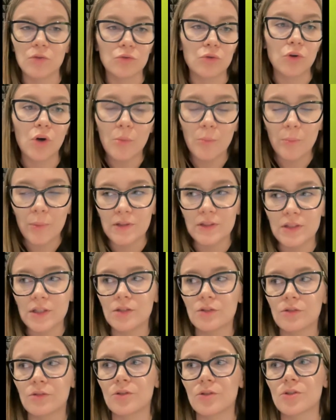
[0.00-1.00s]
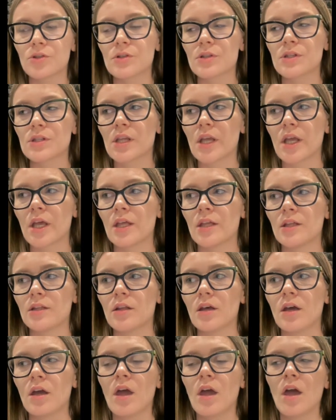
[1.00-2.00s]
competitors
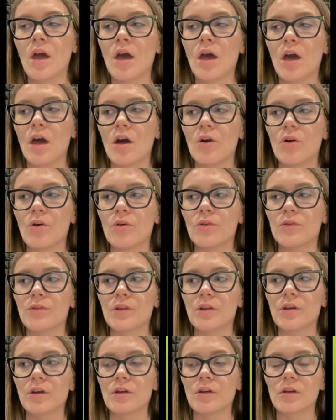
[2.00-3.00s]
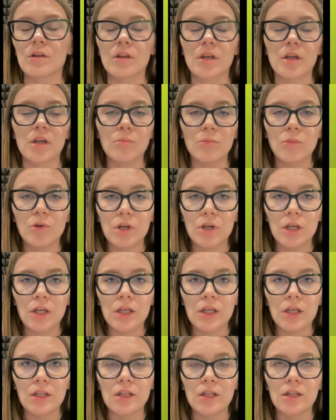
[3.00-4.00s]
and on like
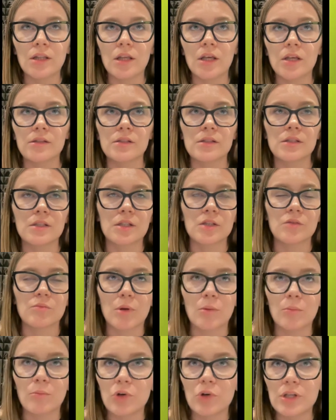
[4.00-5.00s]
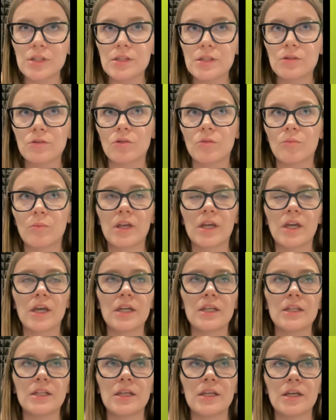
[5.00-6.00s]
market analysis, my brainstorming
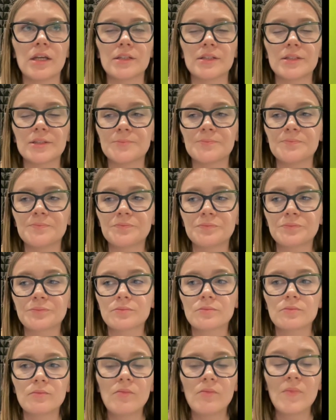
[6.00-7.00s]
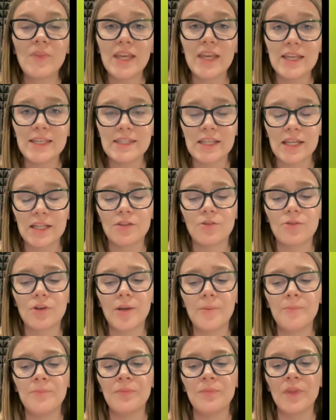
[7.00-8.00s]
ideas,
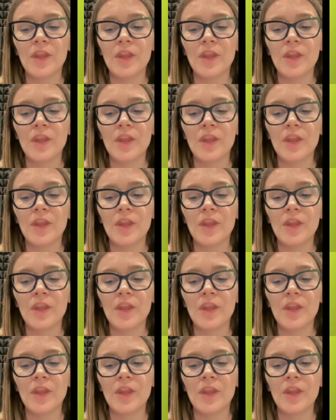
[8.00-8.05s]
etc.